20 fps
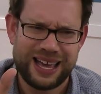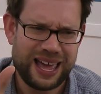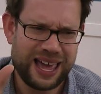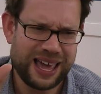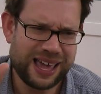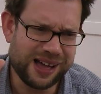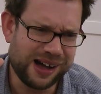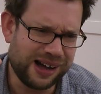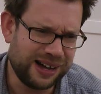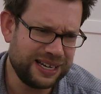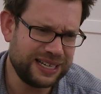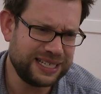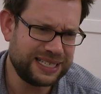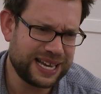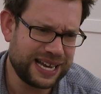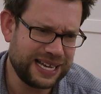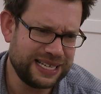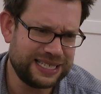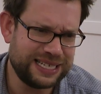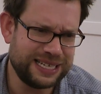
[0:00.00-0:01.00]
It kind of
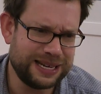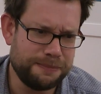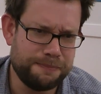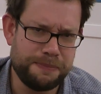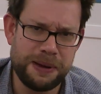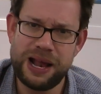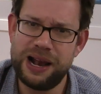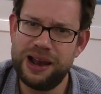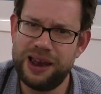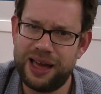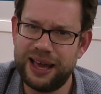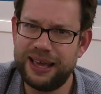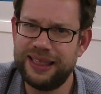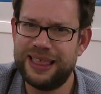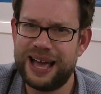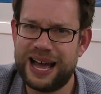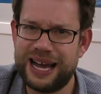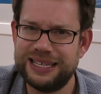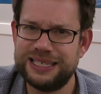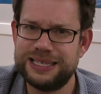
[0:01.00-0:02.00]
tasted a bit
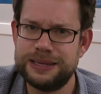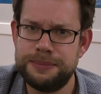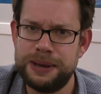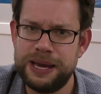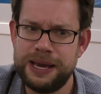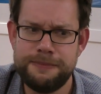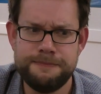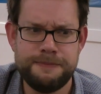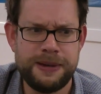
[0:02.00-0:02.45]
like that to me,